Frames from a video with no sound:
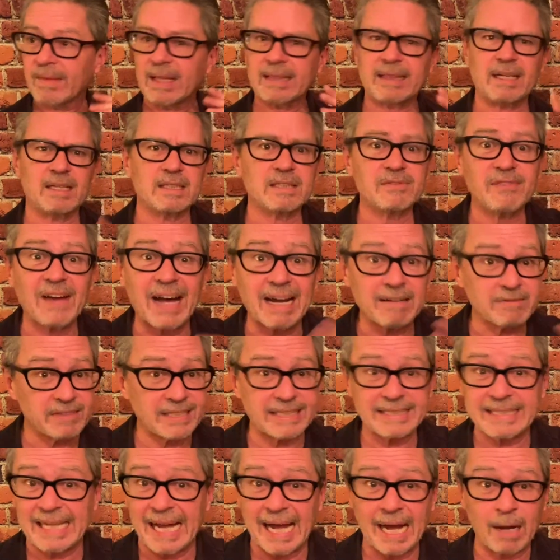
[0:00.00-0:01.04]
there's
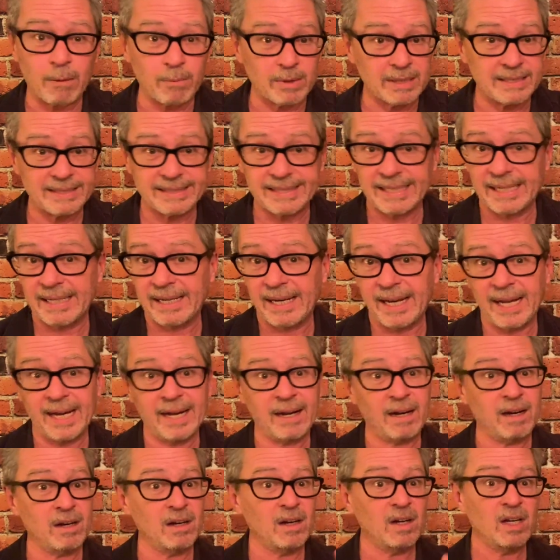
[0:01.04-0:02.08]
5G towers in
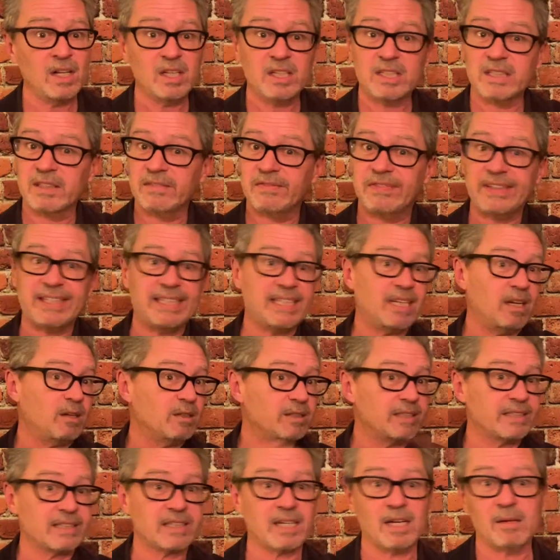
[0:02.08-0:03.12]
there. Your
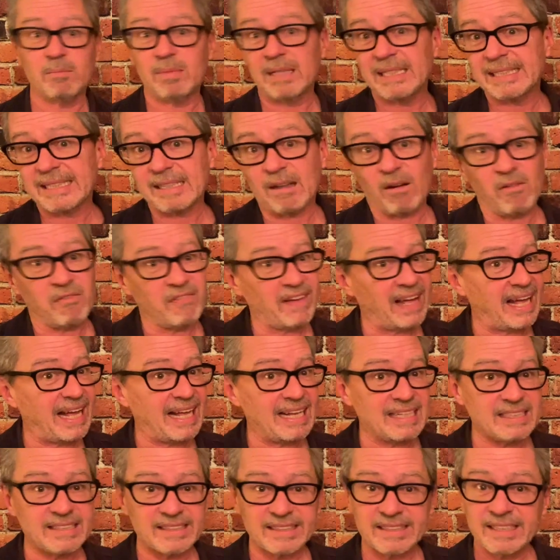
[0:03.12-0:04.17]
videos are going to be so
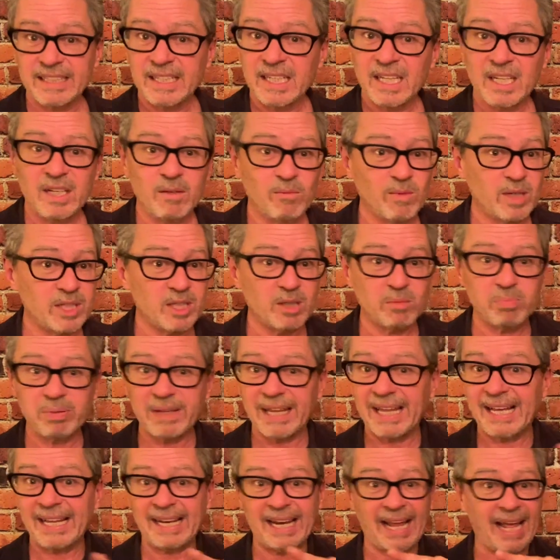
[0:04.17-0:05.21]
fast. When you're
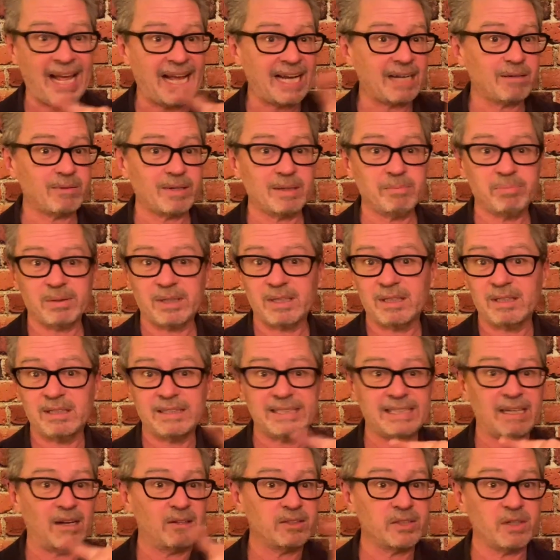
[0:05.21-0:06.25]
playing Angry
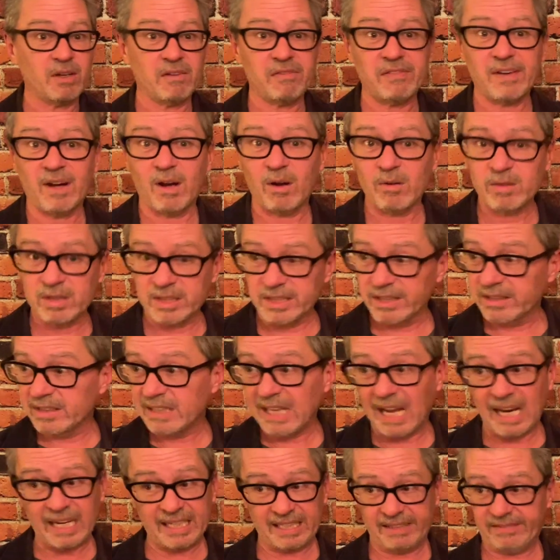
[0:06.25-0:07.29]
Birds on your phone, you're
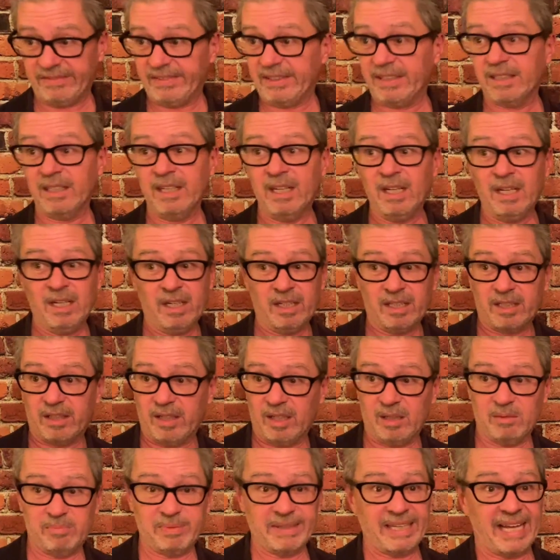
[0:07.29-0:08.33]
not even
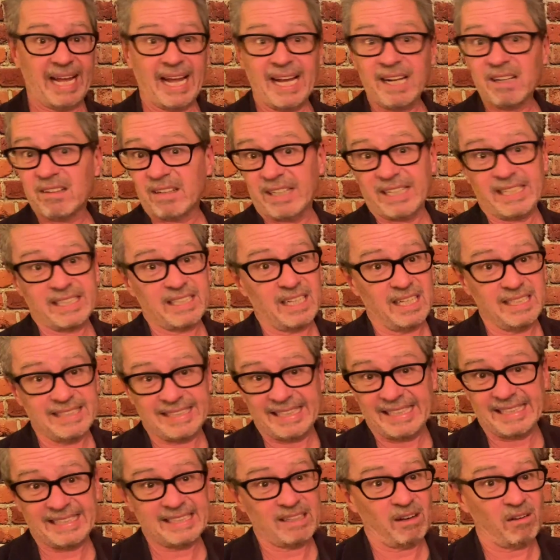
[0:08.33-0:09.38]
going to be angry because
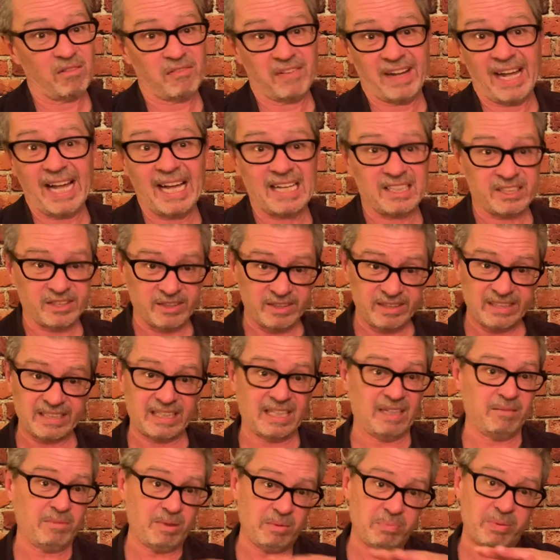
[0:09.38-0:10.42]
it's so fast. You're just
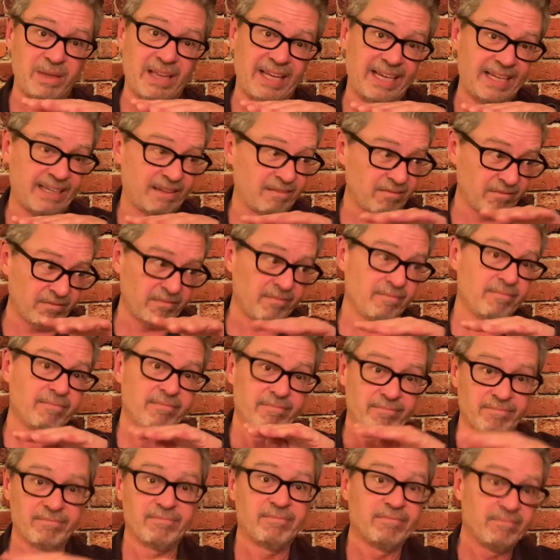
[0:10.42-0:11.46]
going to be playing
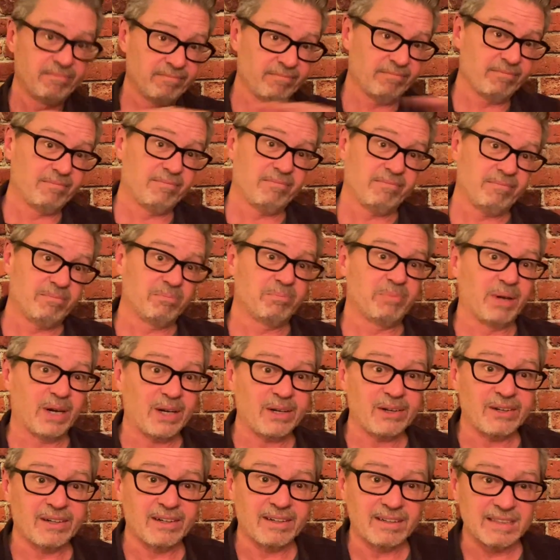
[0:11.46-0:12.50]

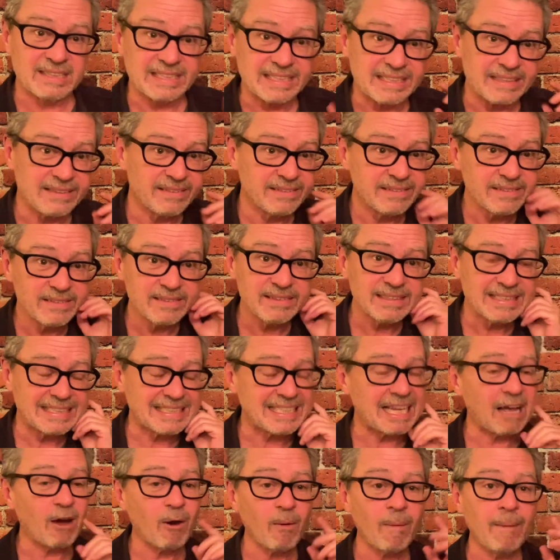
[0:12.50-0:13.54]
birds.
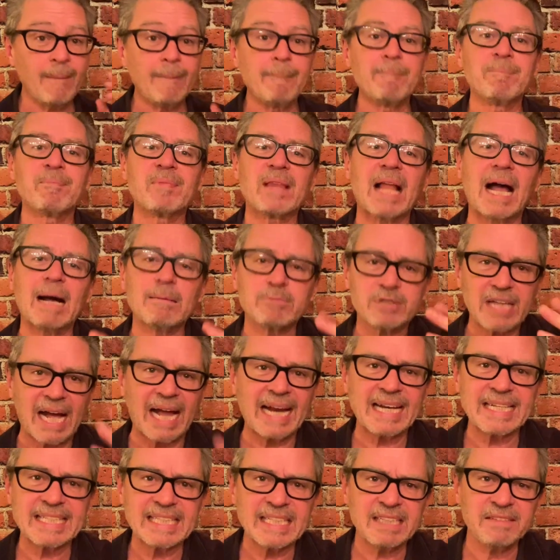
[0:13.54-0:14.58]
So I'm
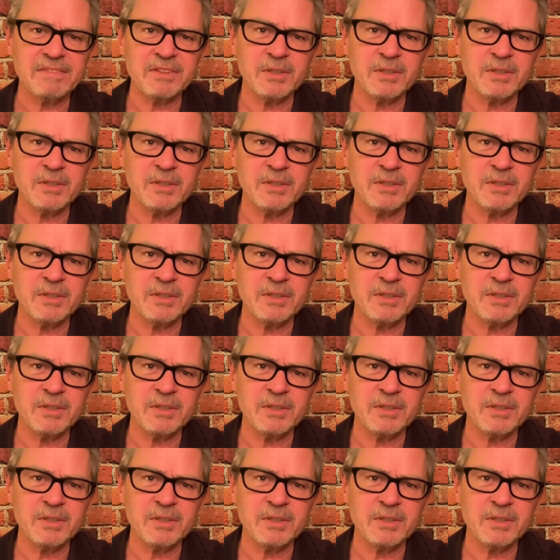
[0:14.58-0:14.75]
trying to give